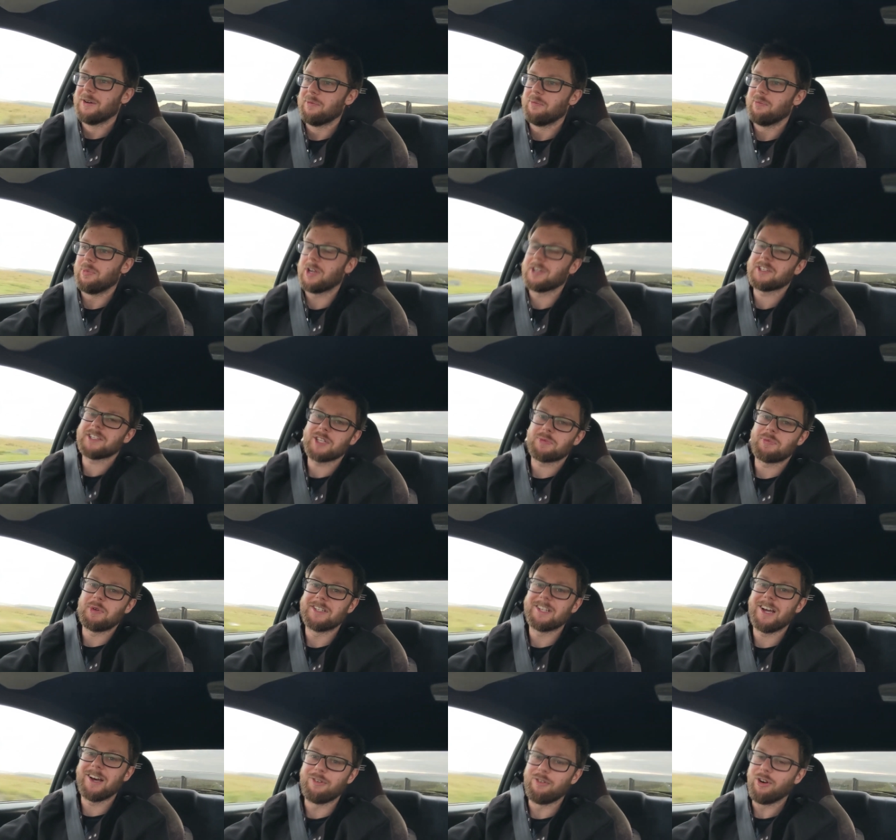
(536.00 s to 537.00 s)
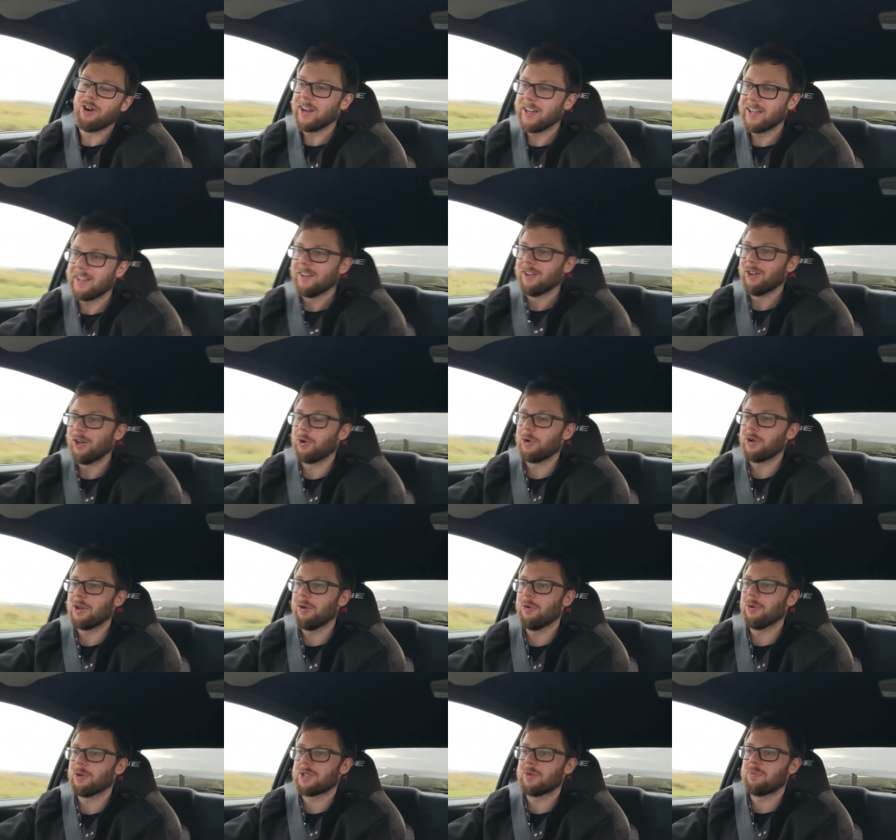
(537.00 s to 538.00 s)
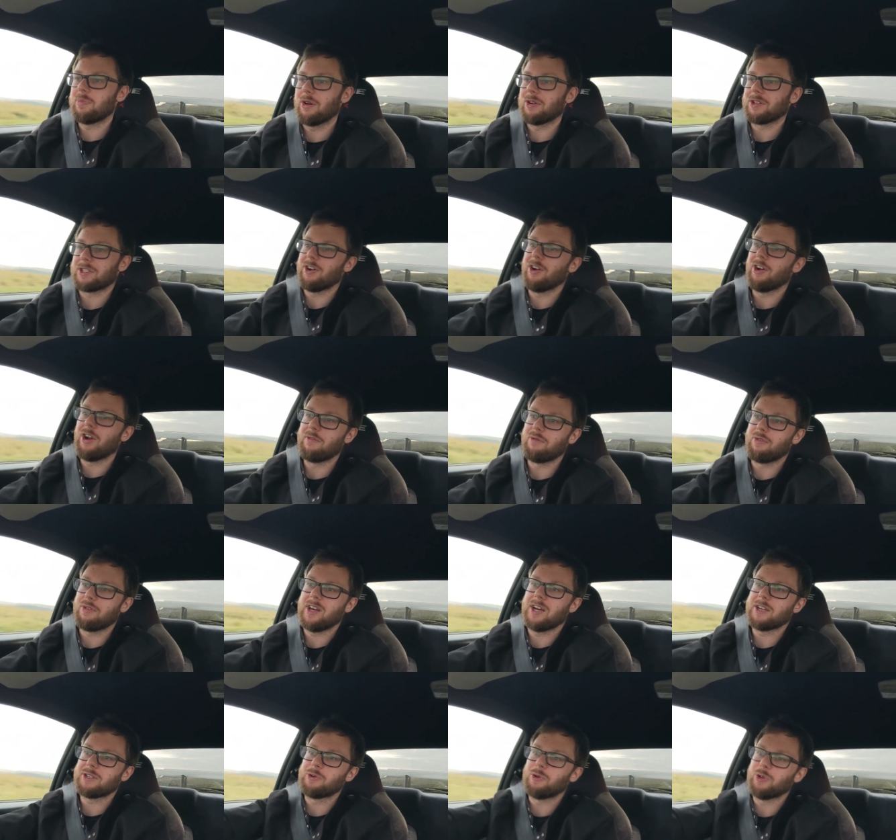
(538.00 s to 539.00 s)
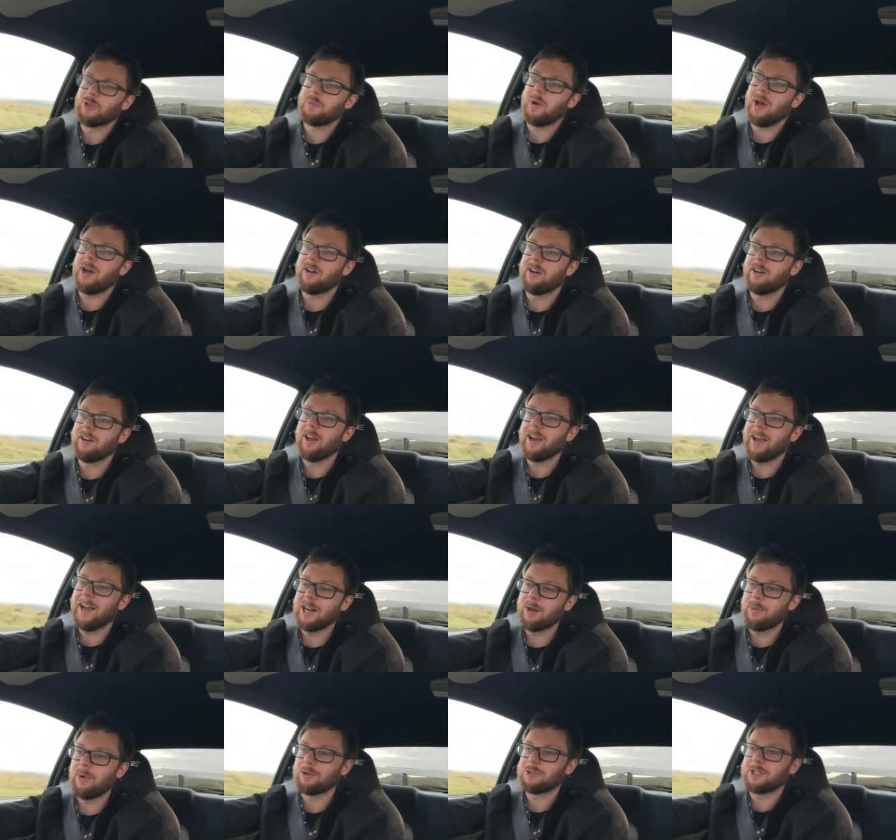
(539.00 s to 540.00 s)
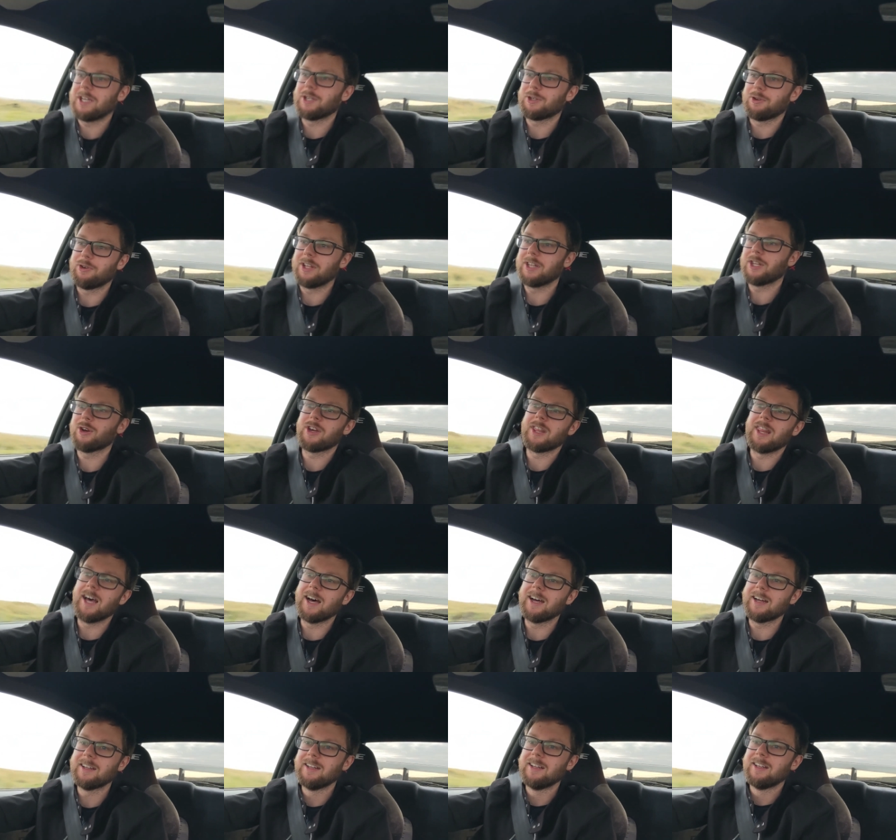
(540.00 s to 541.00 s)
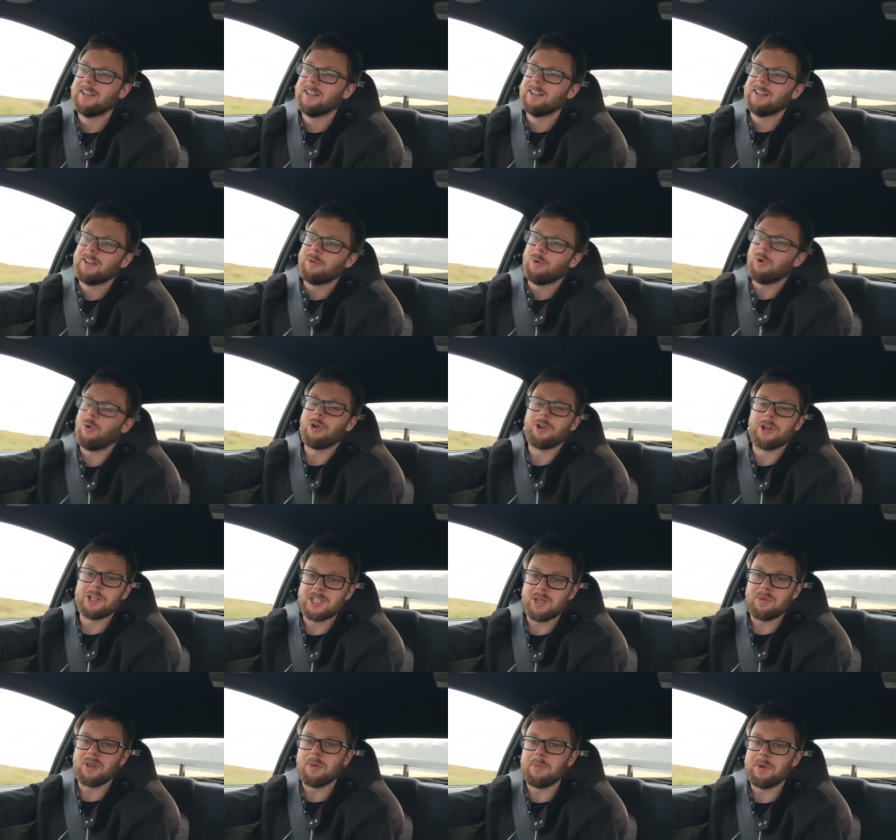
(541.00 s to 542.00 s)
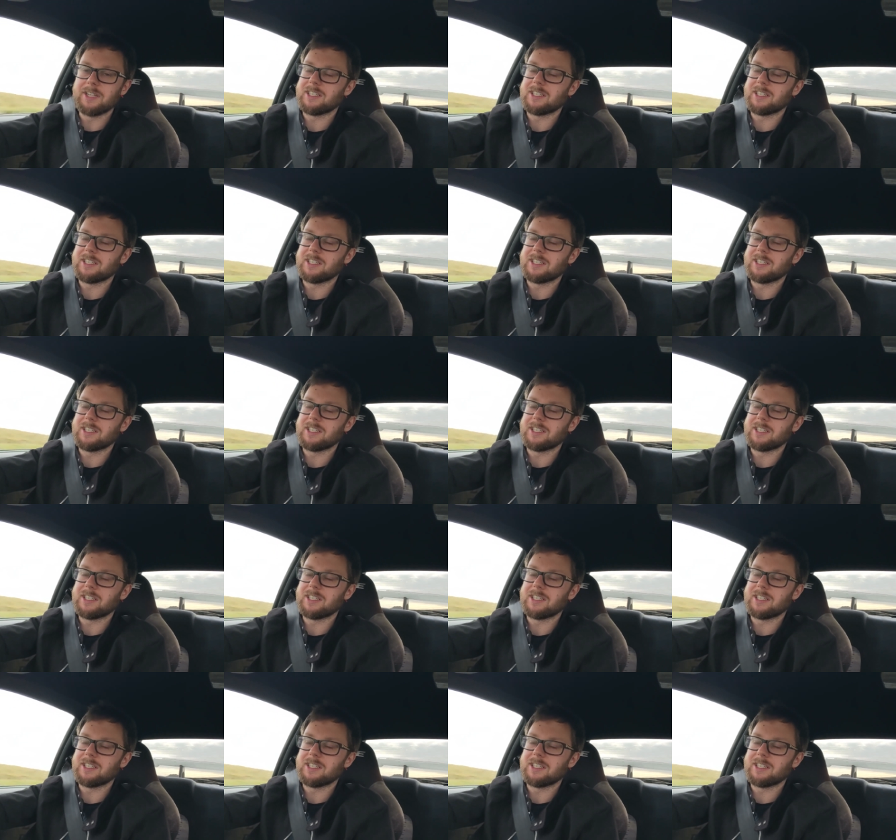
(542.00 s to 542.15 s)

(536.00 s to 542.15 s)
because that's been done, right? Who wants to build a Skyline for 1,000 horsepower? Like Adam LZ is already doing that. We want to do something a bit